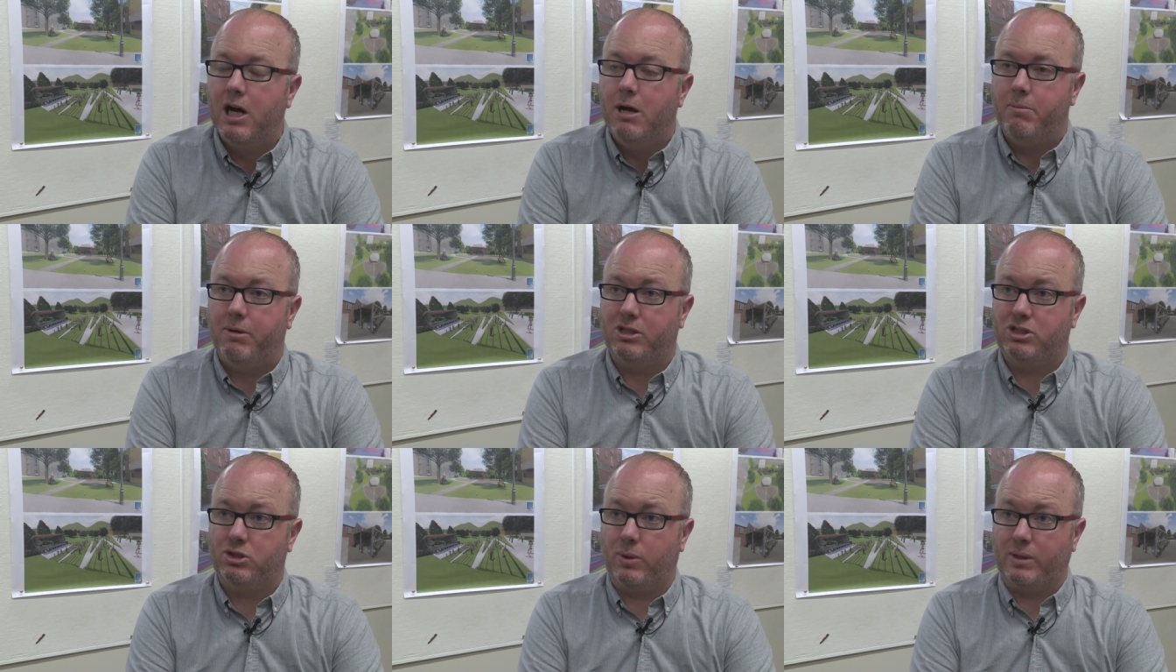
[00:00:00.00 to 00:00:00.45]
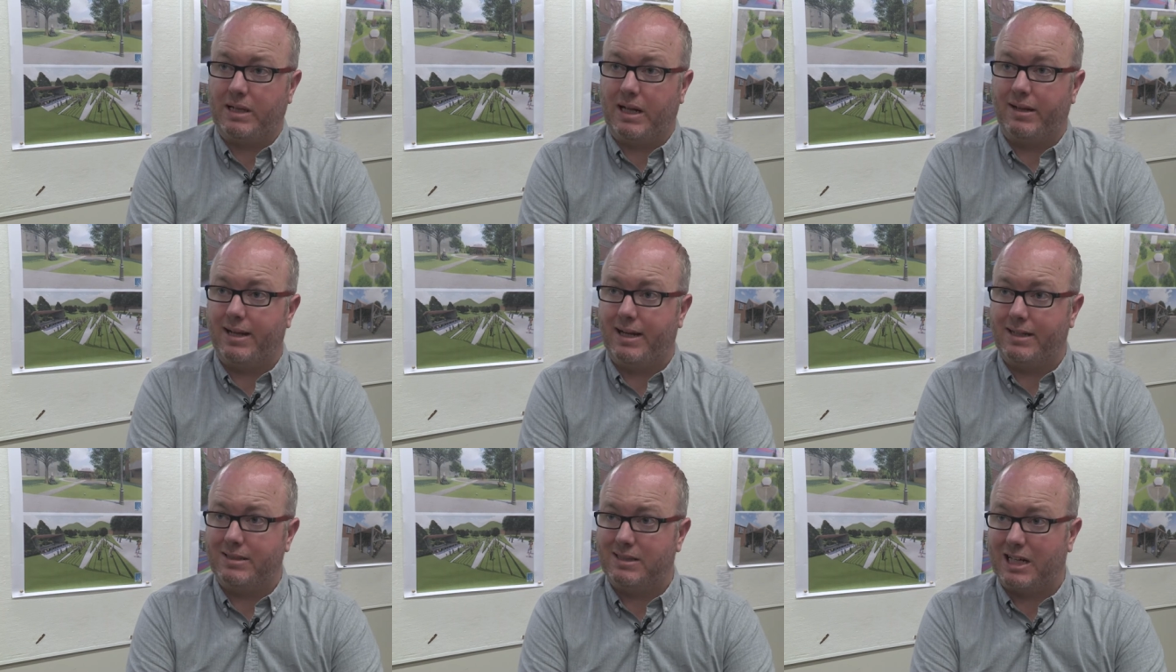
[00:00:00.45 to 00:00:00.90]
but showing the
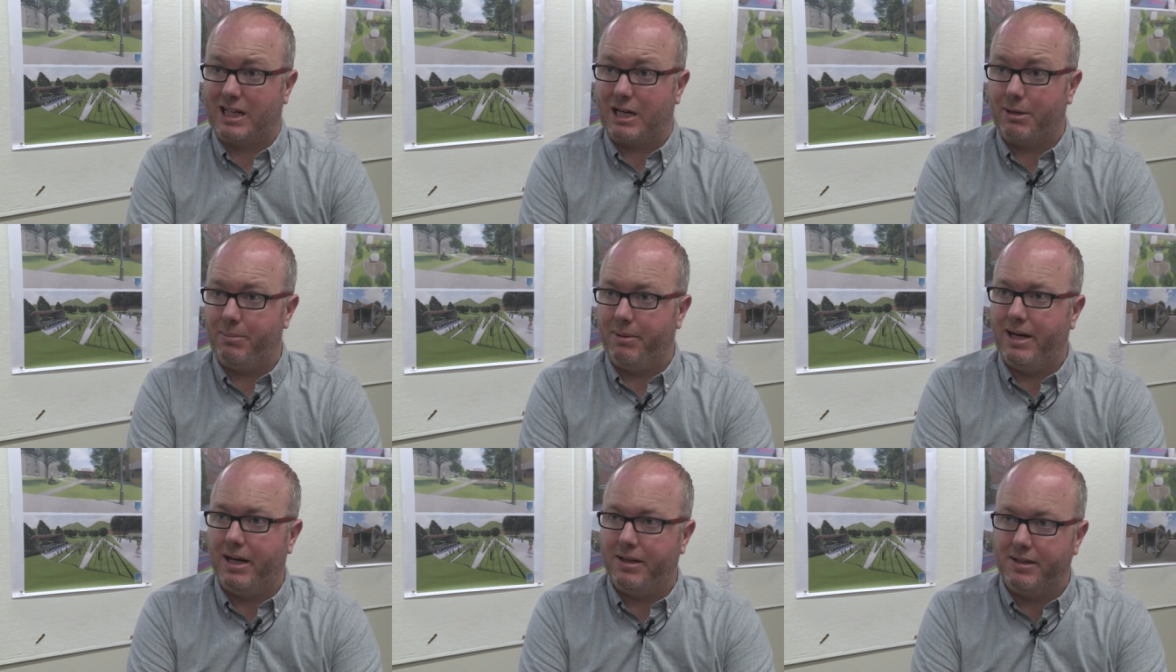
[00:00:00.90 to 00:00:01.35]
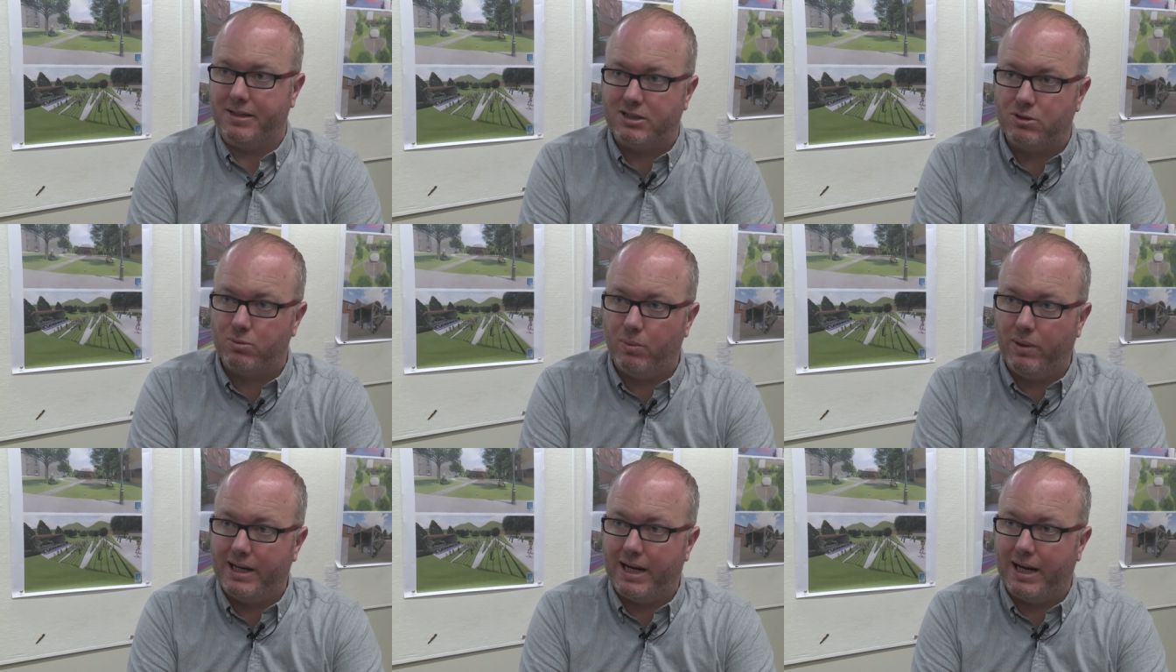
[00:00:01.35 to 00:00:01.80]
things that could be done this
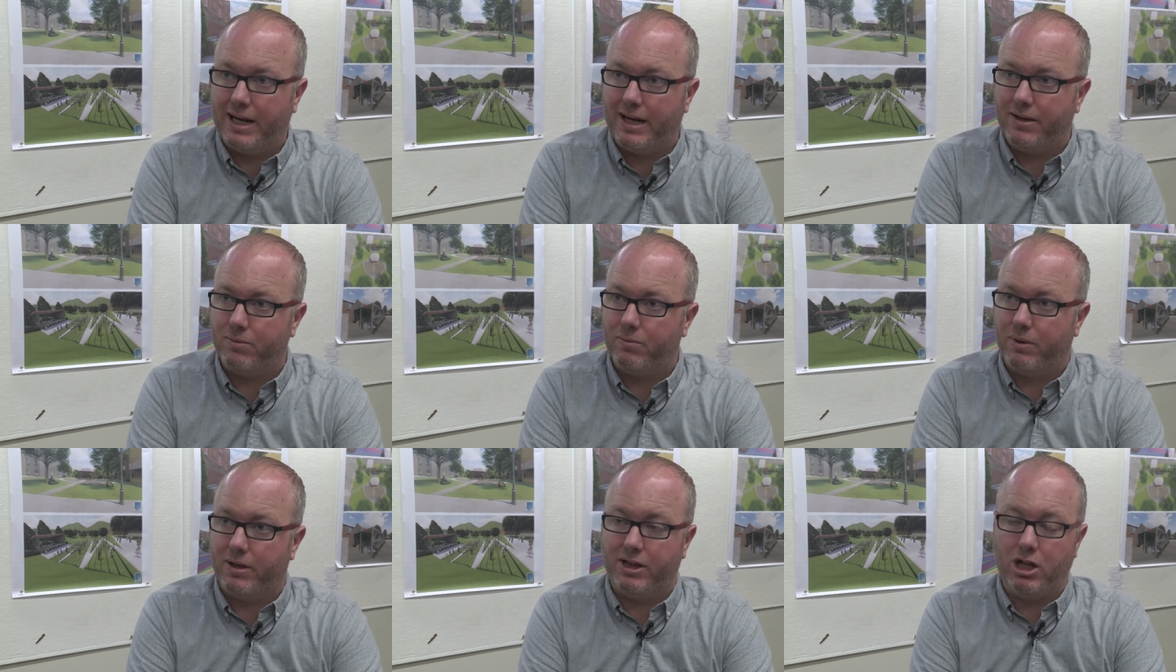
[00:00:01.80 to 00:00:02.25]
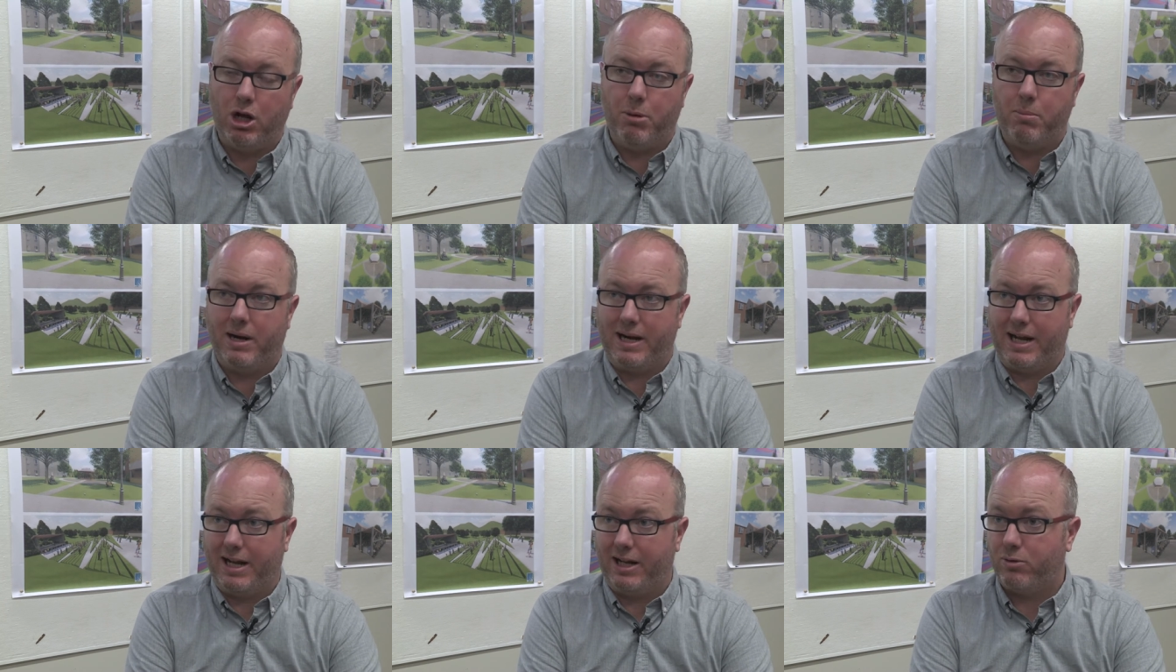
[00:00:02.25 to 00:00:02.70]
weekend with no
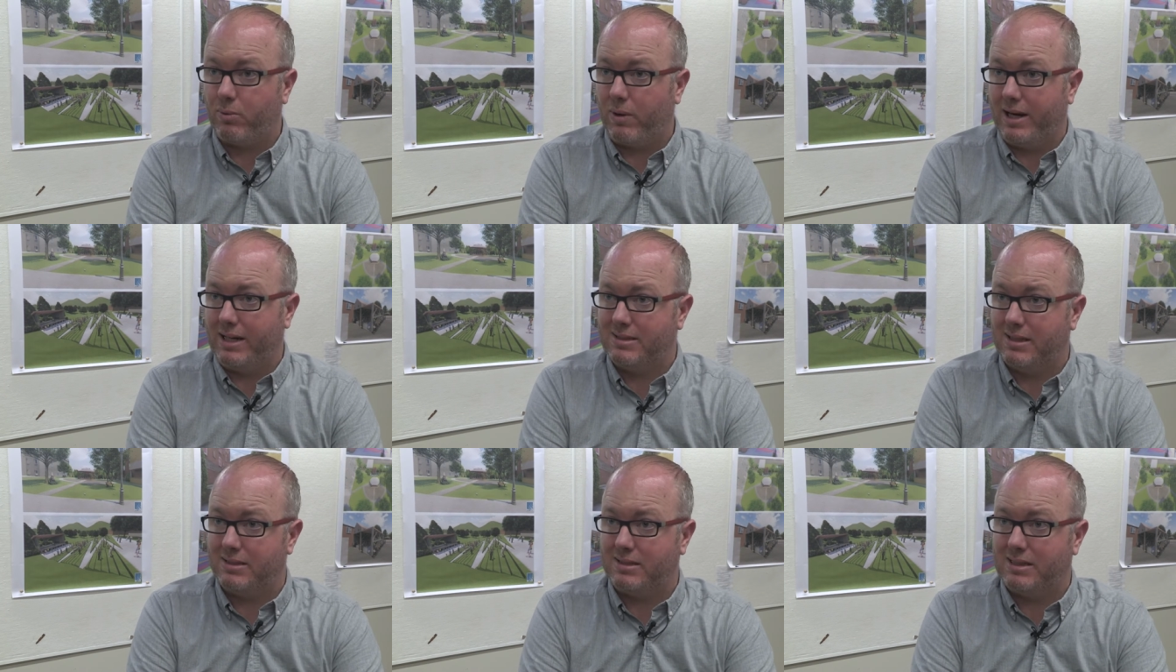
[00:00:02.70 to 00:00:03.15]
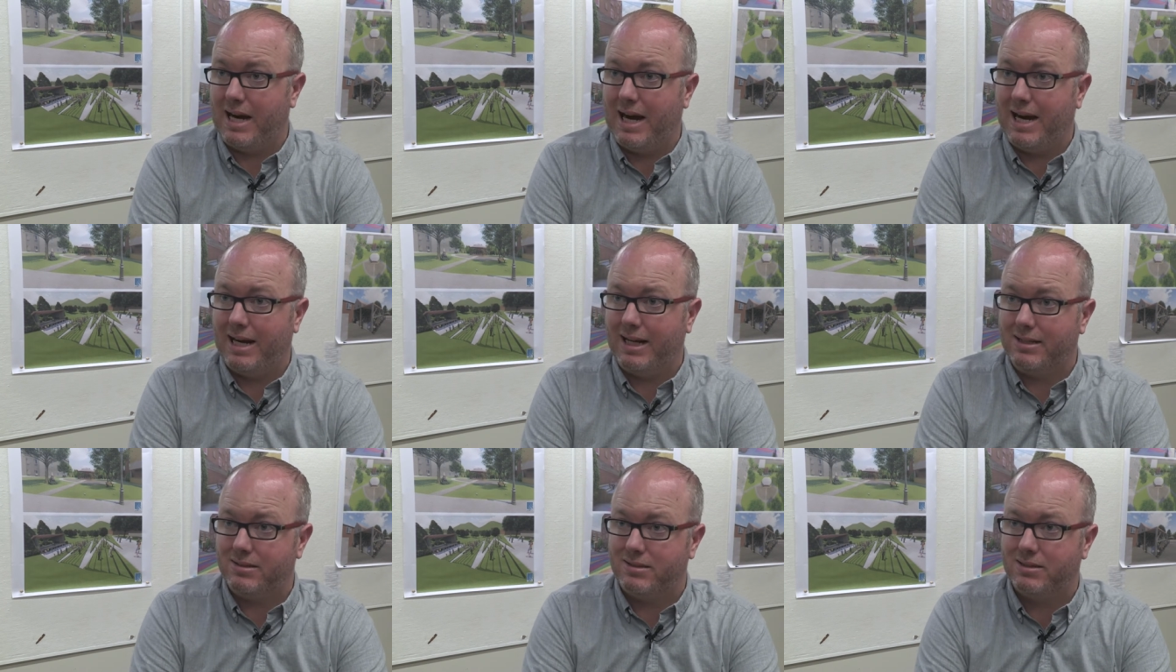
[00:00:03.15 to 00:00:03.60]
money and 20 sets of
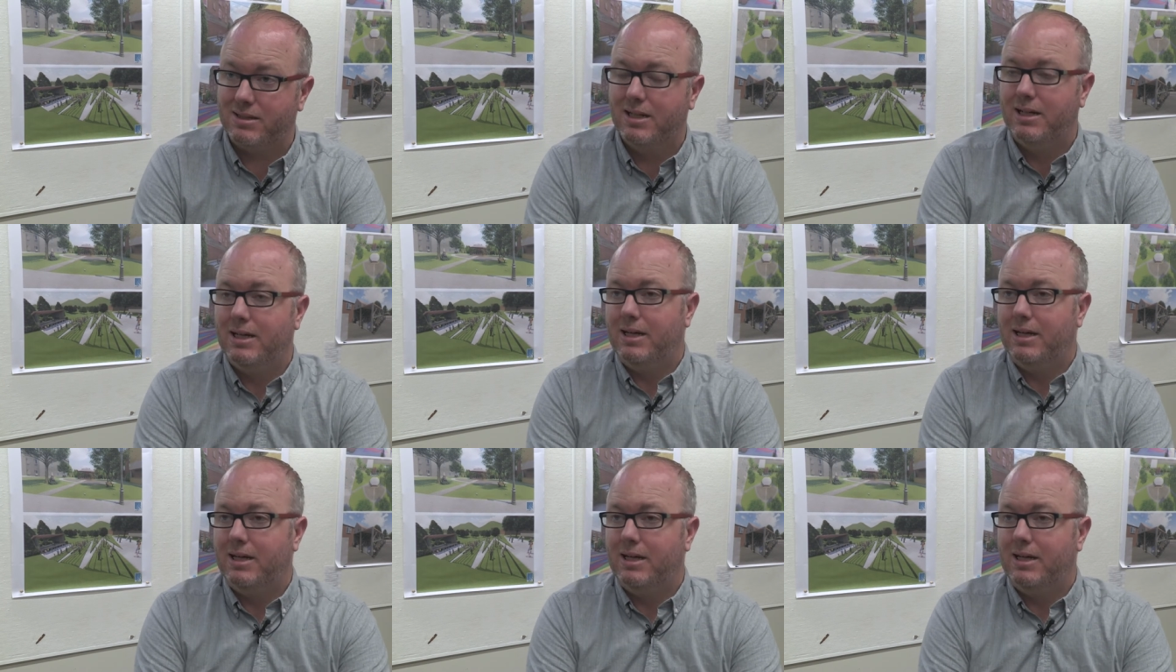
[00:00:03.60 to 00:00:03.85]
hands